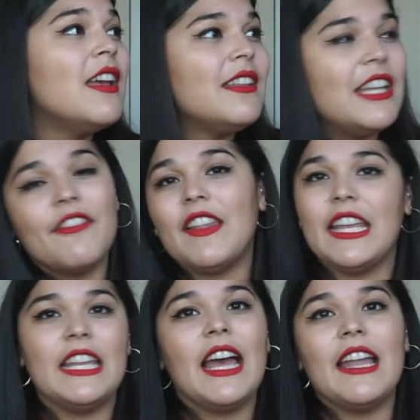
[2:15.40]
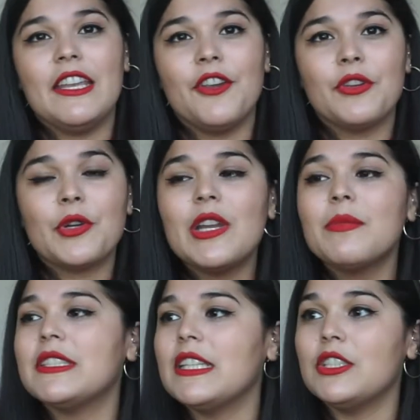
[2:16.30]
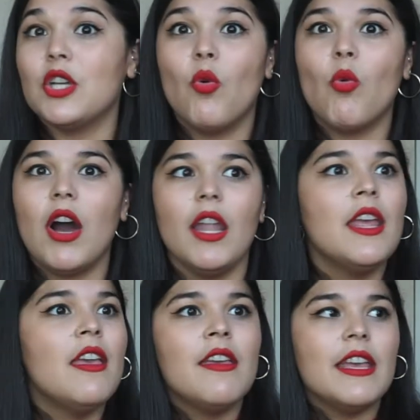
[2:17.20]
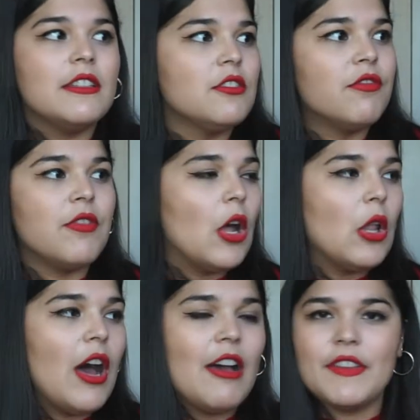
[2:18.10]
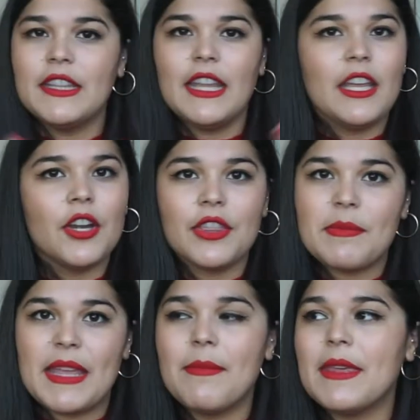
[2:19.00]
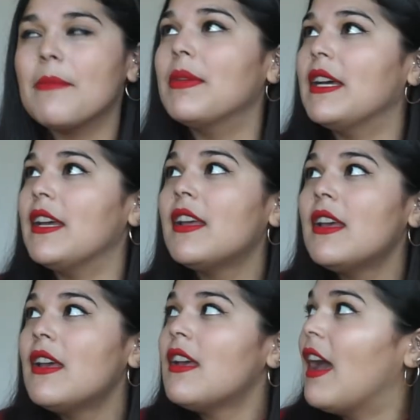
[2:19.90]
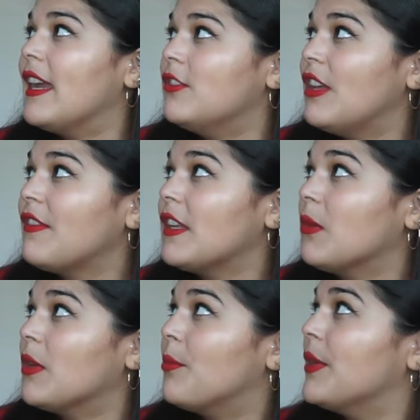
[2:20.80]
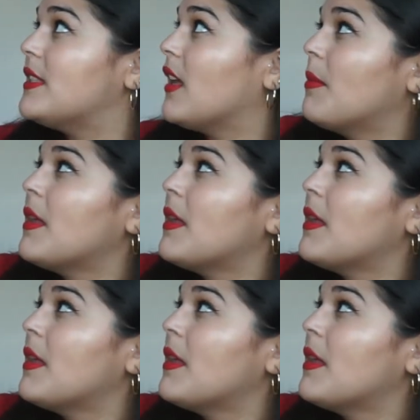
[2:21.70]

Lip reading: definitely not near the crib because I don't want it to fall off and like hurt the baby, but I definitely want to put some